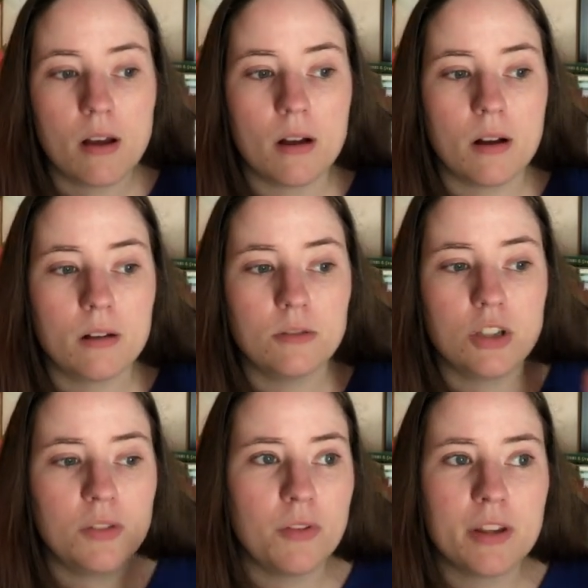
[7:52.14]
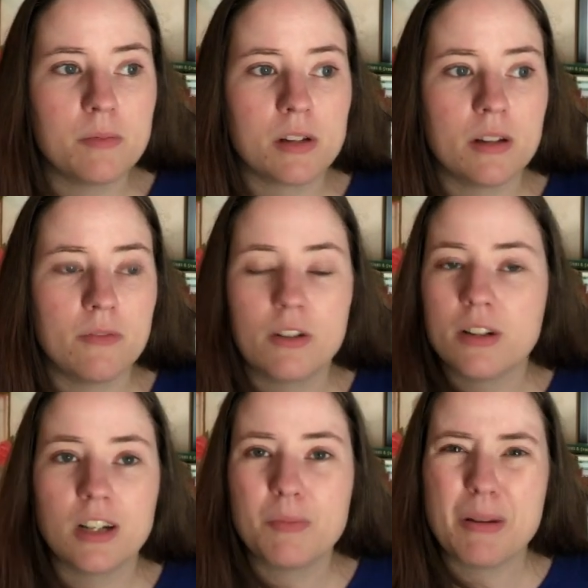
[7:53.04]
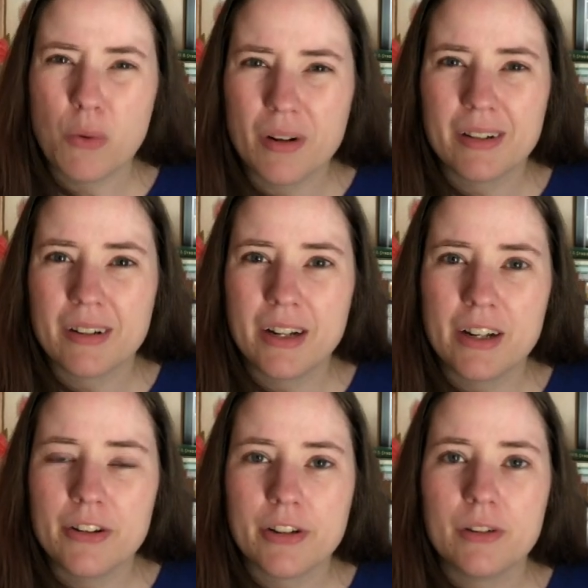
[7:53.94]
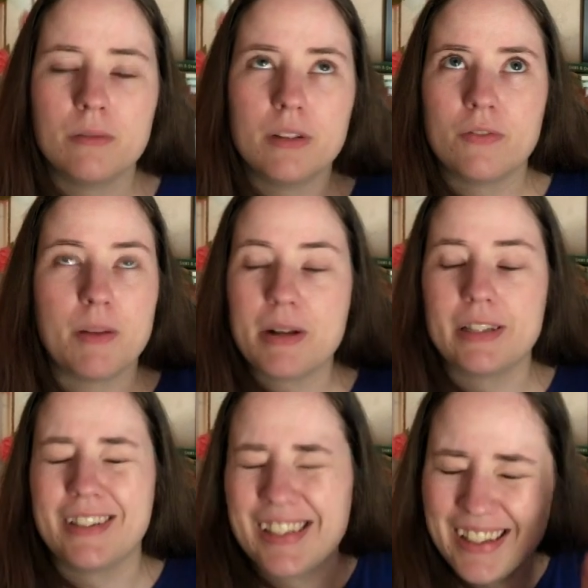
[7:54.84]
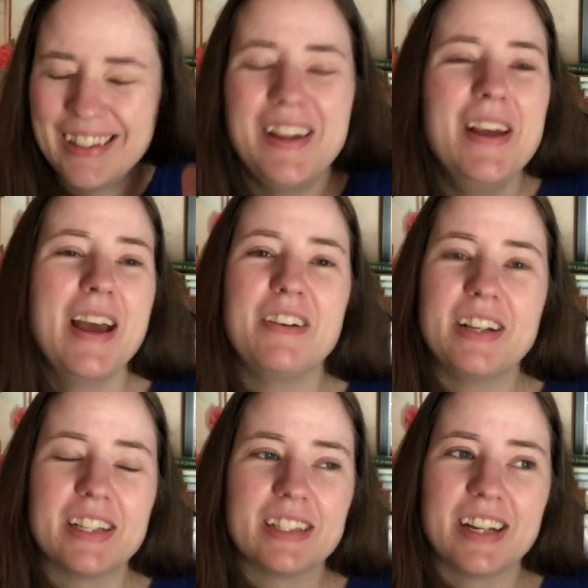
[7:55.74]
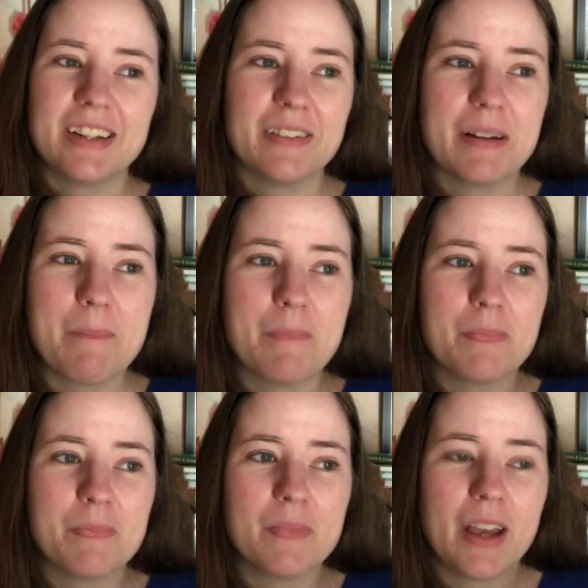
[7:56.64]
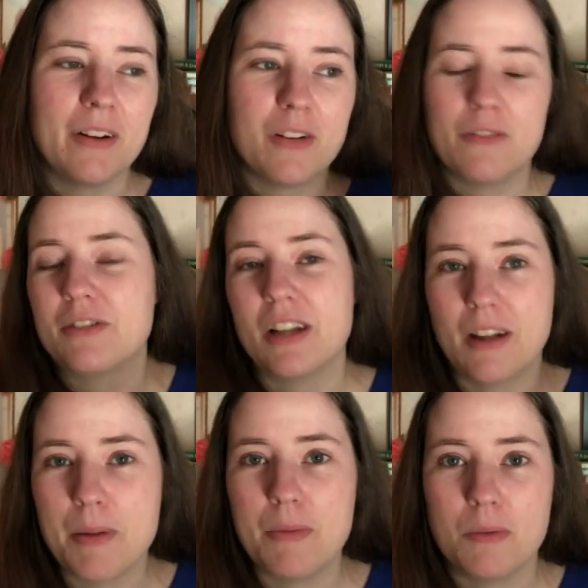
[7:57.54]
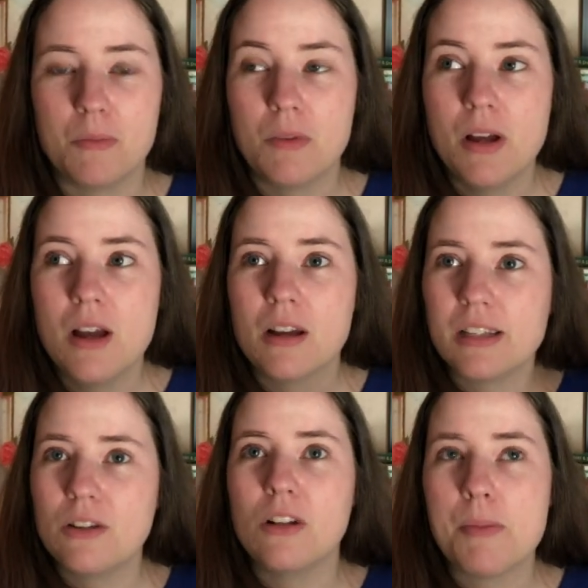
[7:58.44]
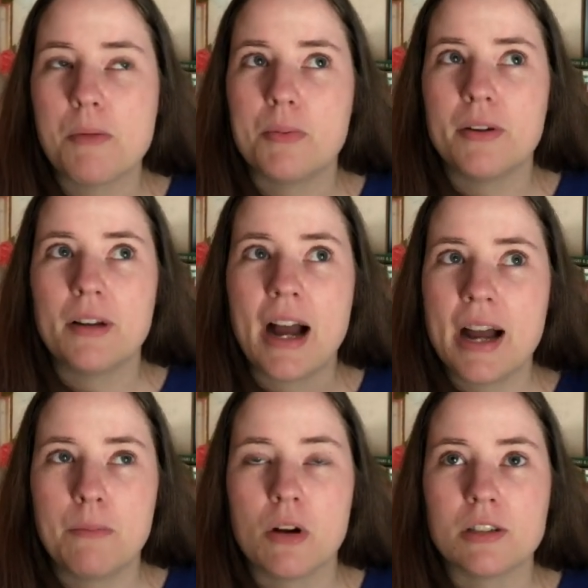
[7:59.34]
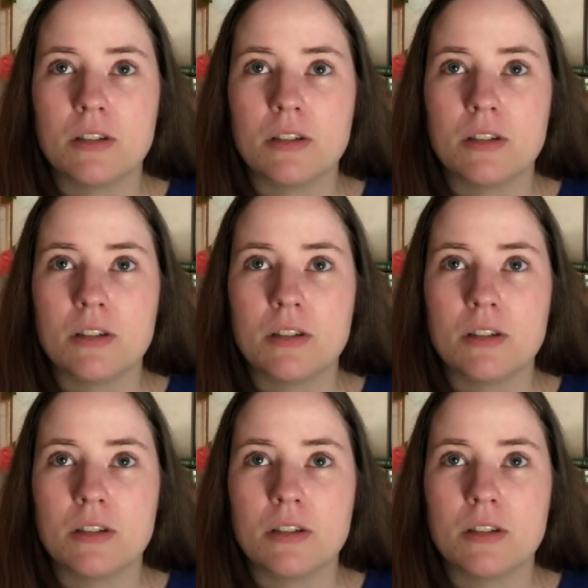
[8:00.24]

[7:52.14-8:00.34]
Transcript: uh, just for them to, for it not to be important in a year or two, if that makes sense. I realize that's kind of, I don't know, if a lot of people, because I know a lot of people put high marks